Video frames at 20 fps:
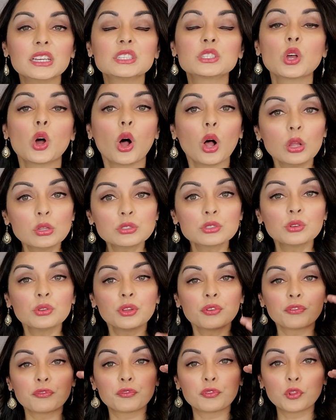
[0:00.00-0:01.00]
is also the
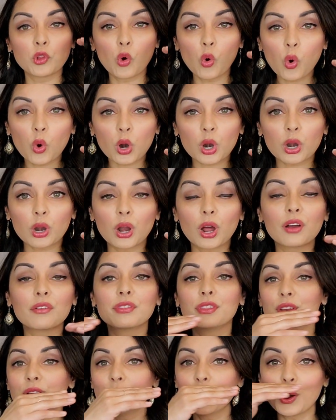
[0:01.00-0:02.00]
floor of
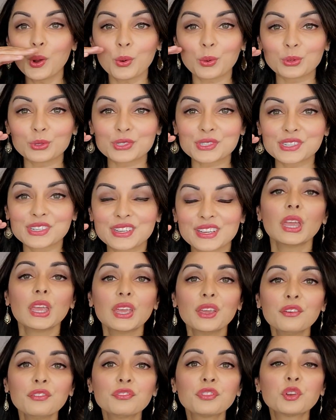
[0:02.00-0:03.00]
the nose.
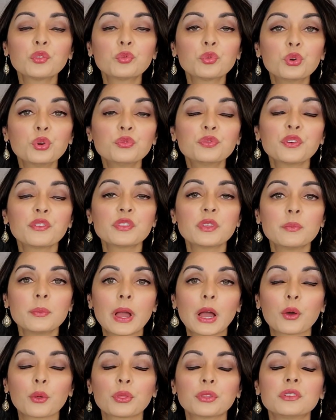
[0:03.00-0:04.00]
If the roof of the
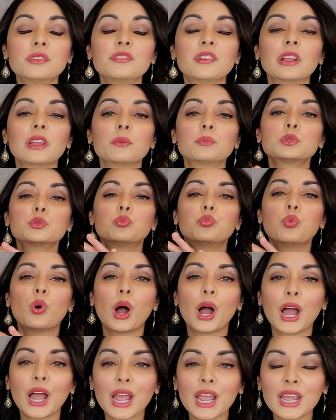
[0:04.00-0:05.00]
mouth develops
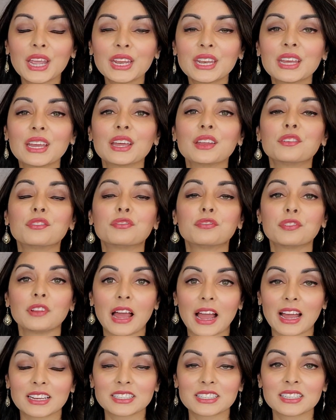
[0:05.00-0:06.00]
wide and
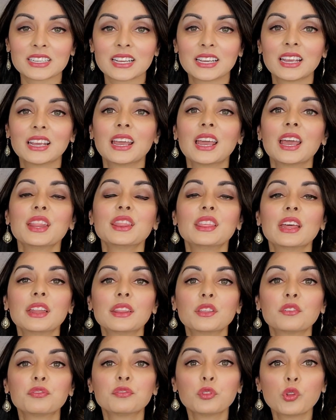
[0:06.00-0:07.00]
flat, then
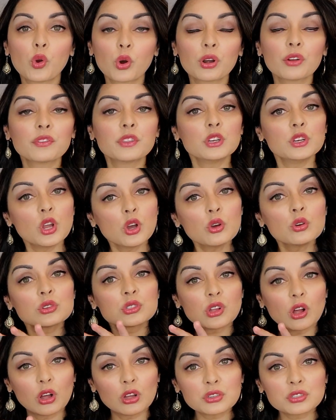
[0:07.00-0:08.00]
the floor of the nose
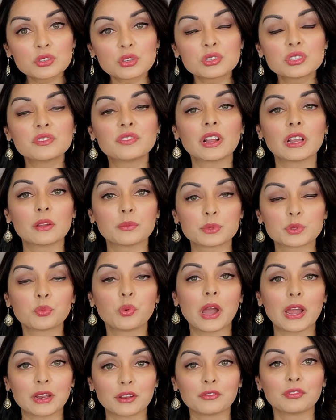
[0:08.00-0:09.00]
also develops
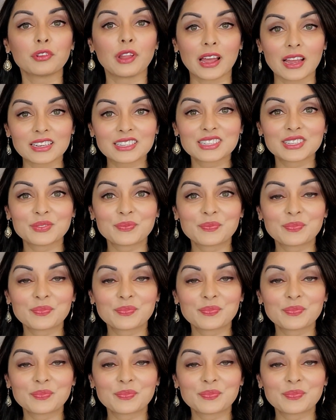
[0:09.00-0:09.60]
wide and flat.